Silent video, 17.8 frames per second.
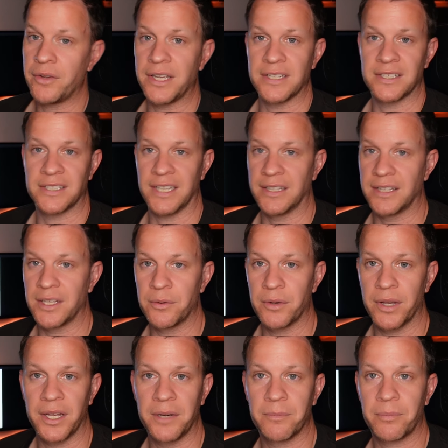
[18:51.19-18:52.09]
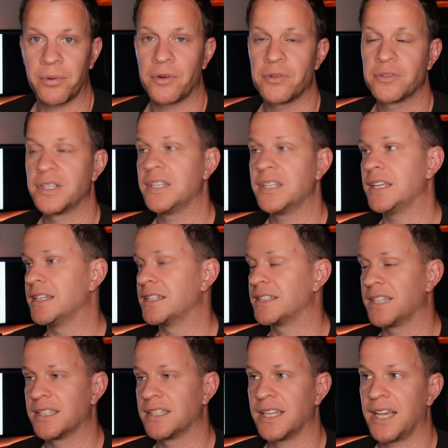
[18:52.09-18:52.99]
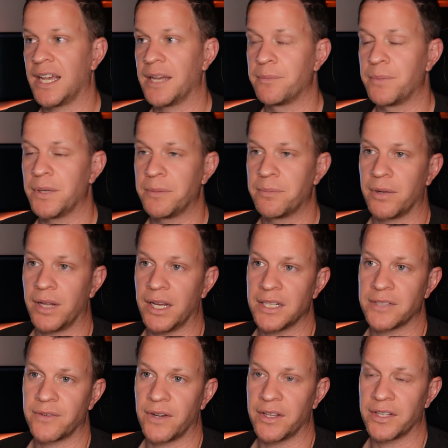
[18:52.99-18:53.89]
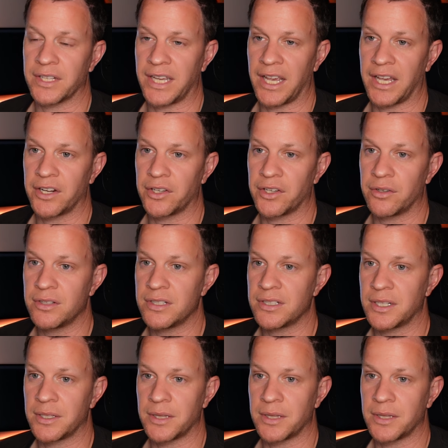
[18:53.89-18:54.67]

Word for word: He said they were hitting protein. He said they had big plans for other categories.